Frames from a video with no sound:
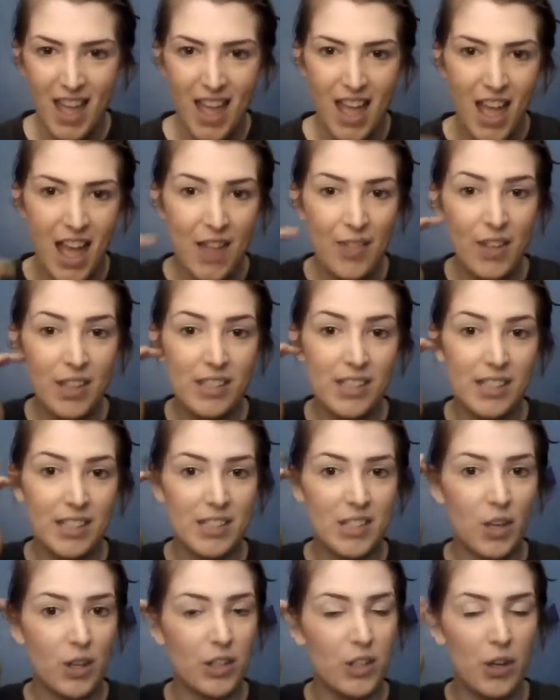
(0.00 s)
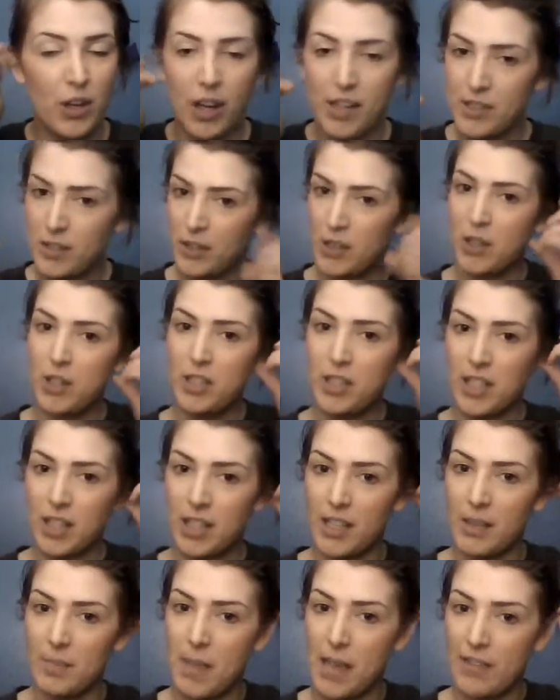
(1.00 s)
this is totally, you guys are going
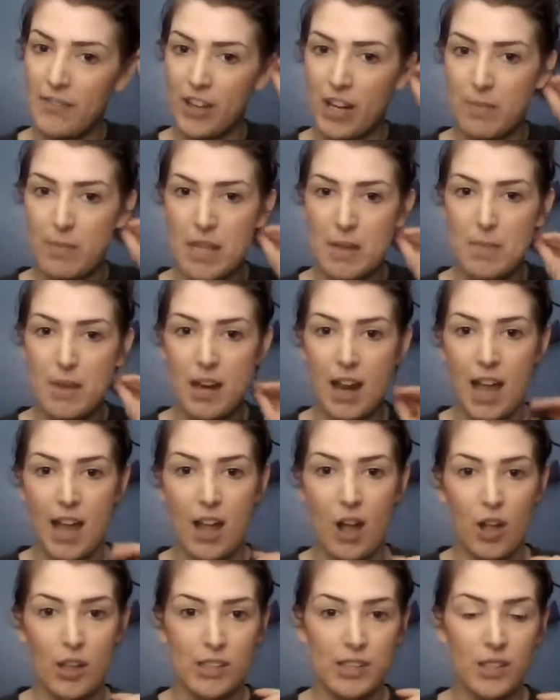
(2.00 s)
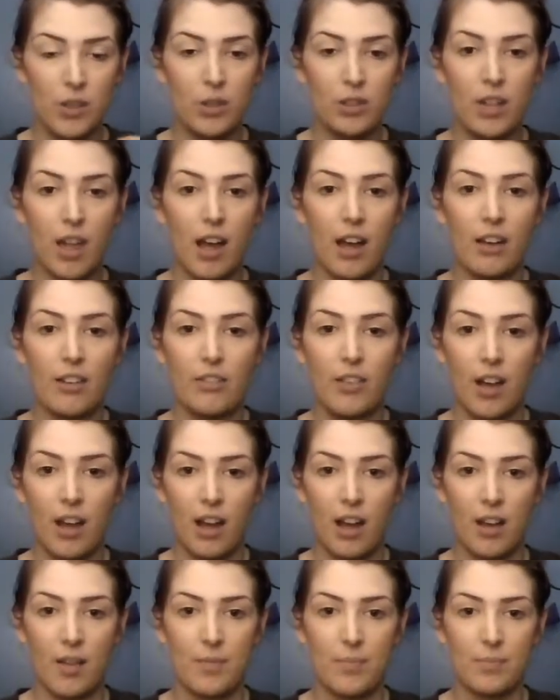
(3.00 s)
to make fun of me, but I also love,
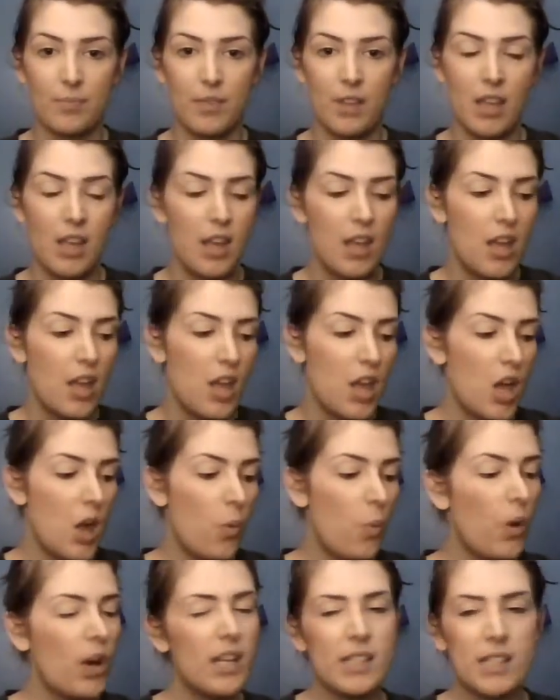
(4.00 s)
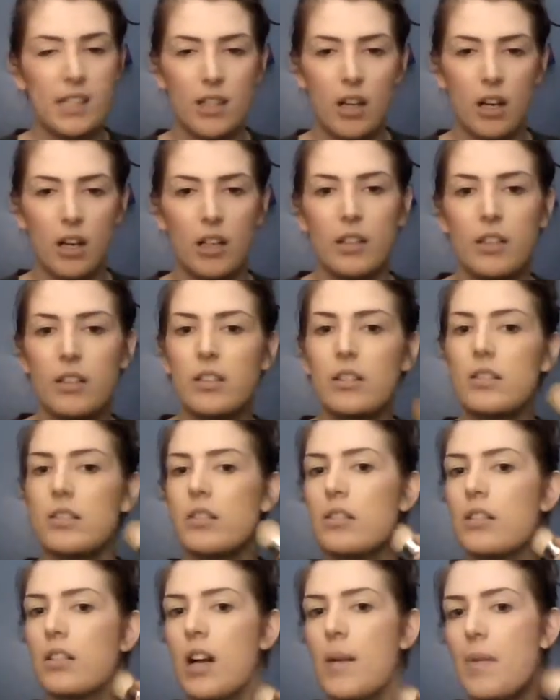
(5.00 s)
what is it called?
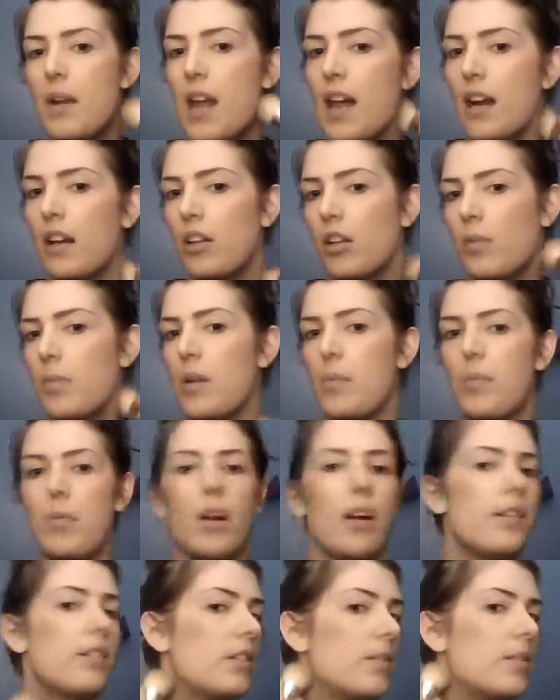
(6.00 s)
I'm going to add a little bit of bronzer